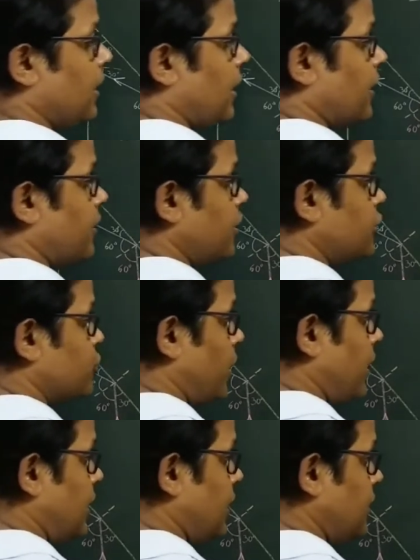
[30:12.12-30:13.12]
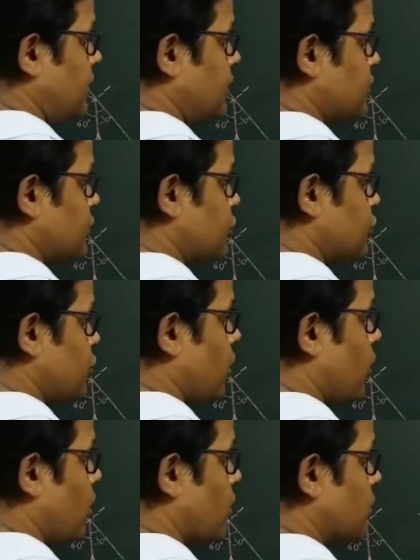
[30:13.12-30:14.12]
120, this is
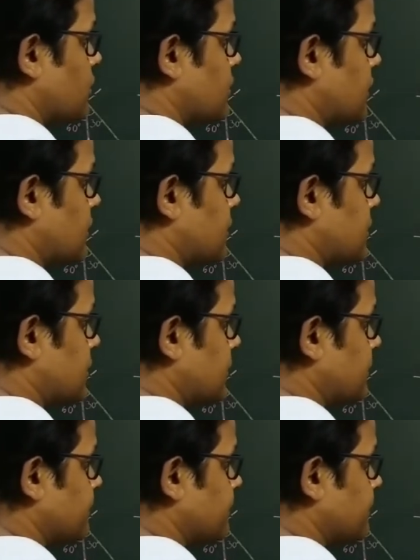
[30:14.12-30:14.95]
your 60.